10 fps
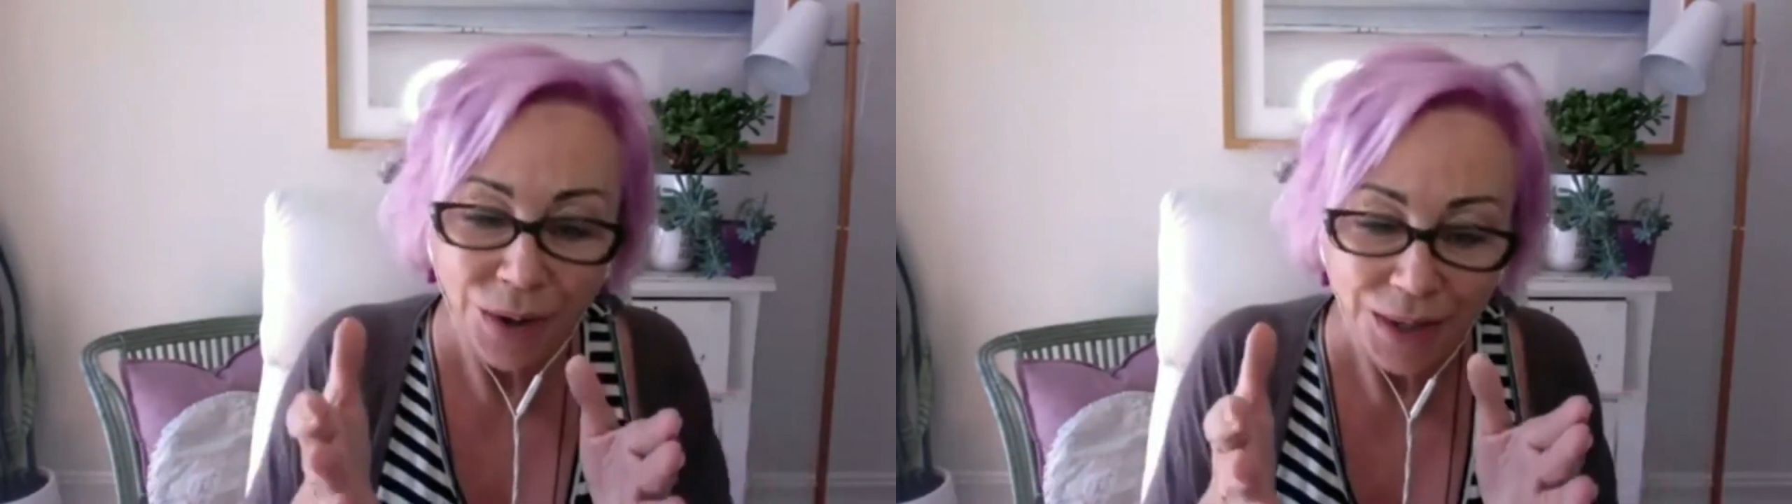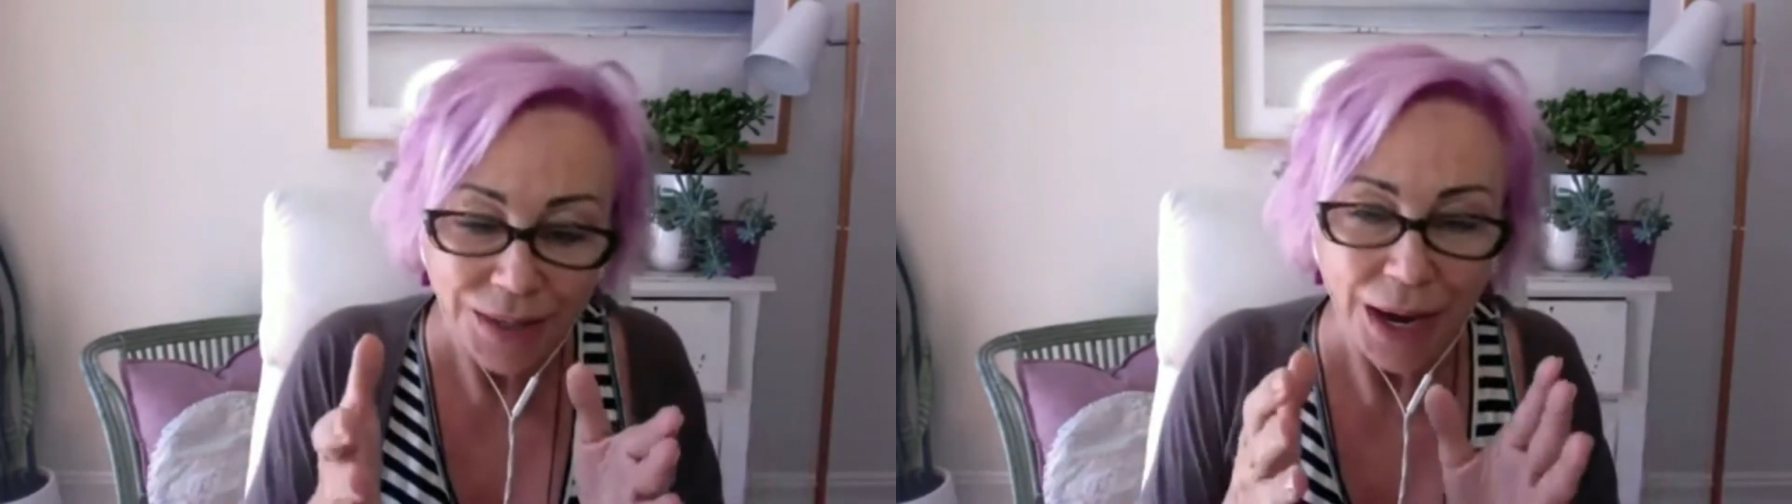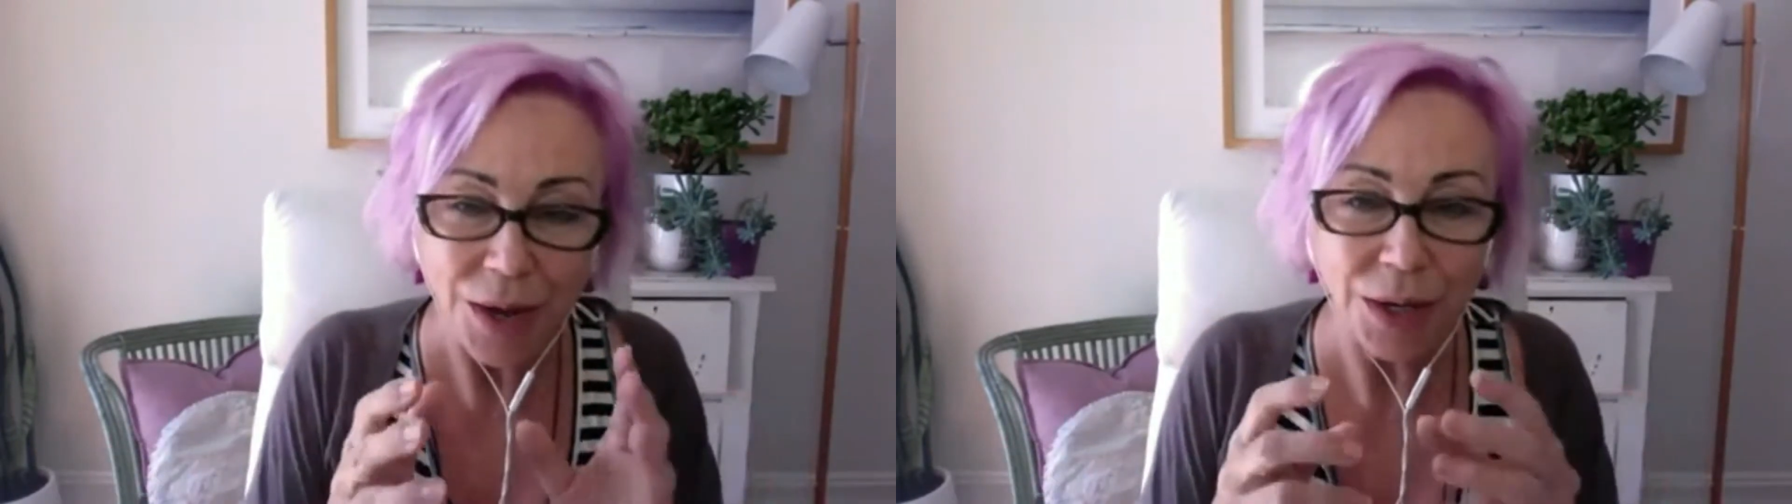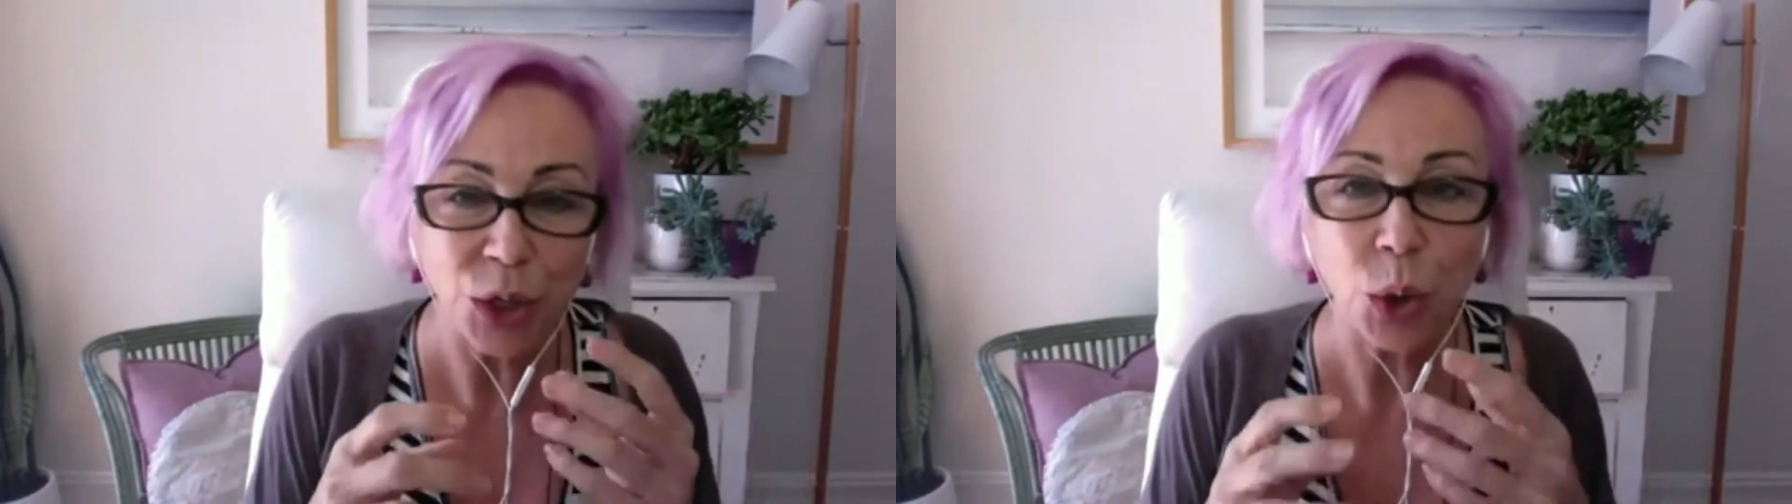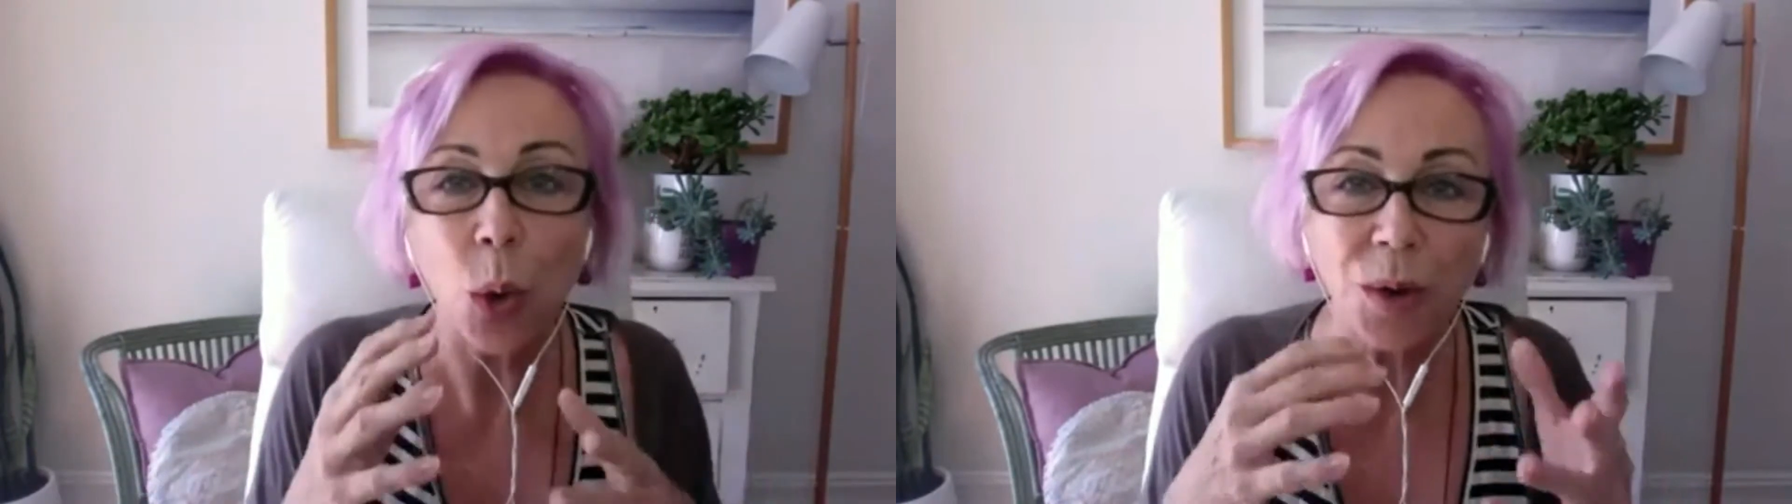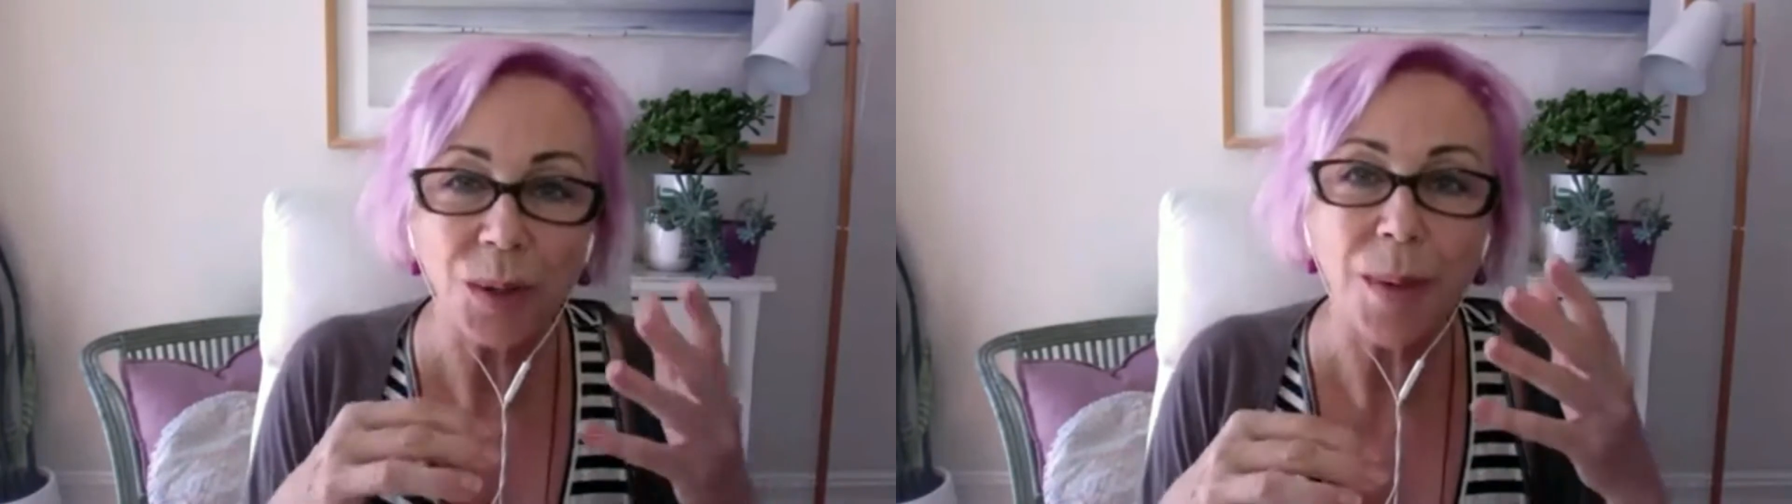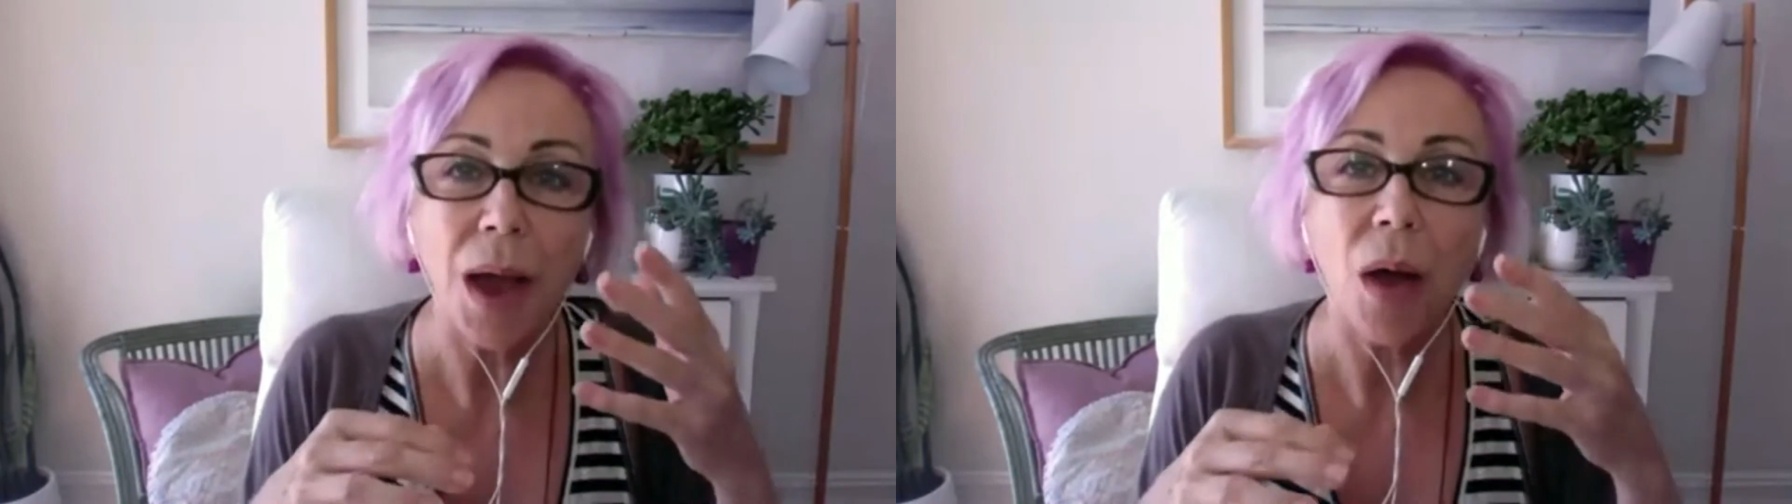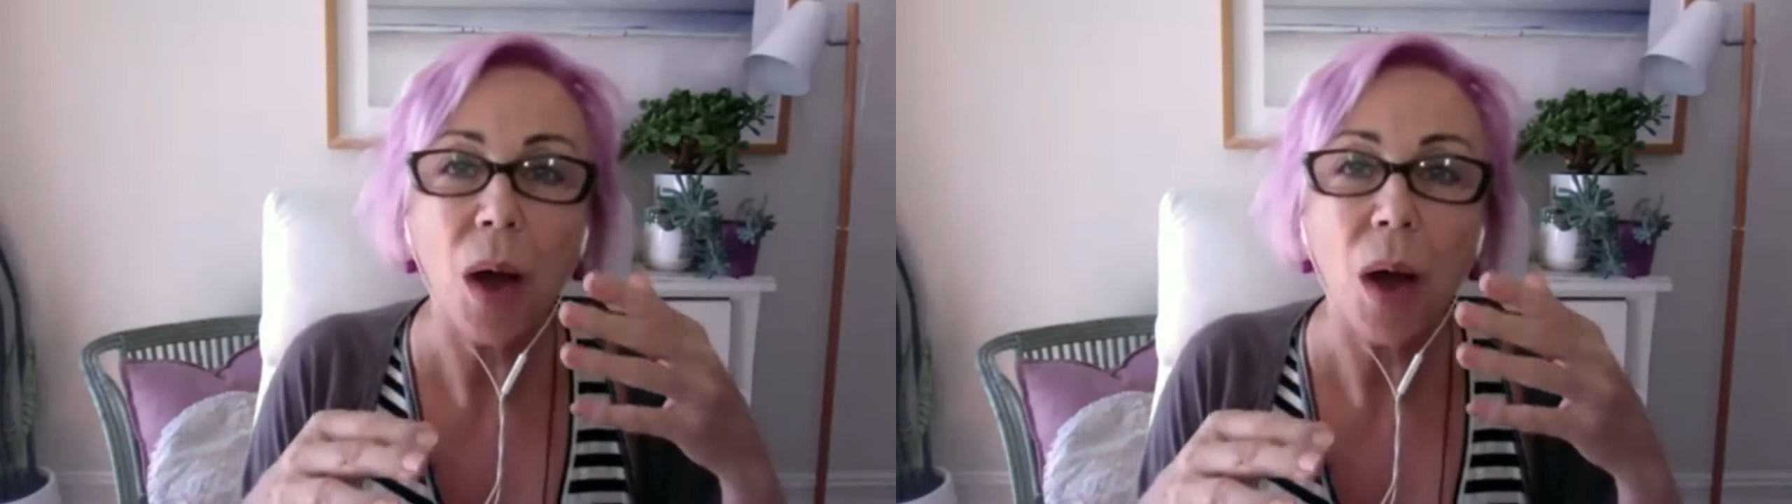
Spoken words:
it down and talked about